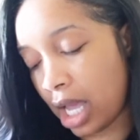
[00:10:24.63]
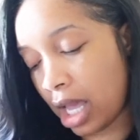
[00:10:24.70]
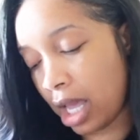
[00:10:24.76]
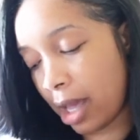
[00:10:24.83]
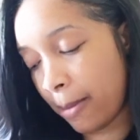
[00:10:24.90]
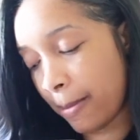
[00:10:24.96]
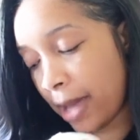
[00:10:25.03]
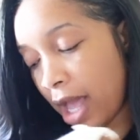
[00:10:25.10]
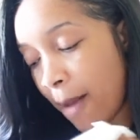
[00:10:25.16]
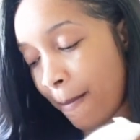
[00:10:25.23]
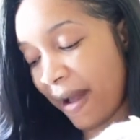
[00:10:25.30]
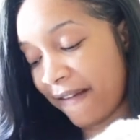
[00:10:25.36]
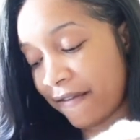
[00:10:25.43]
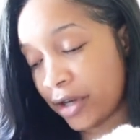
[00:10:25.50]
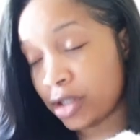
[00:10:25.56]
Um,
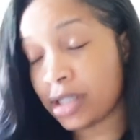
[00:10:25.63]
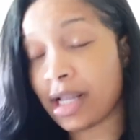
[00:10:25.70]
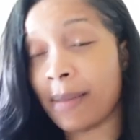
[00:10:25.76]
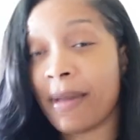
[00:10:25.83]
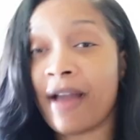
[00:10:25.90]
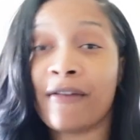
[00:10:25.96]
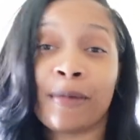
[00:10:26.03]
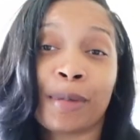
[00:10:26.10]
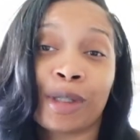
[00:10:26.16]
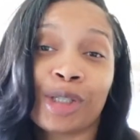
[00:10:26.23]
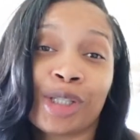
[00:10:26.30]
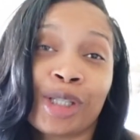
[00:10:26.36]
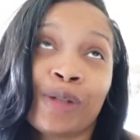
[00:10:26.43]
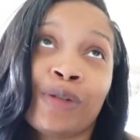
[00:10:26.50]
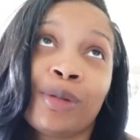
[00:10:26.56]
my first time ever
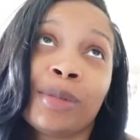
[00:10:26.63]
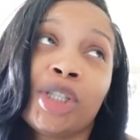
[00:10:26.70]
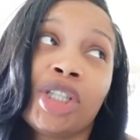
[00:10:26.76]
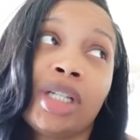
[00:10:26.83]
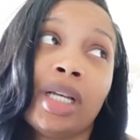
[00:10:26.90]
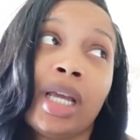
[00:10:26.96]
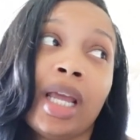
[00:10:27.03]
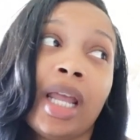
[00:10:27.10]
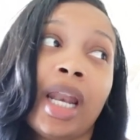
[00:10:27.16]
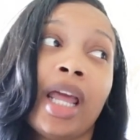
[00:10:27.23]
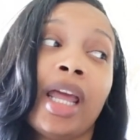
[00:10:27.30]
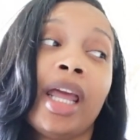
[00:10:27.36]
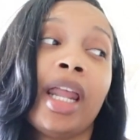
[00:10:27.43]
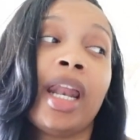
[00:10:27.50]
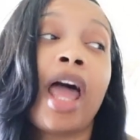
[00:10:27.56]
purchasing from Shein
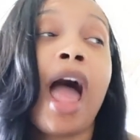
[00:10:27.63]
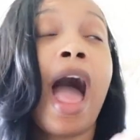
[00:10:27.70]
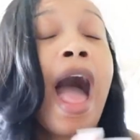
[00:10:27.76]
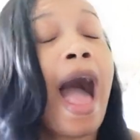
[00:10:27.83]
and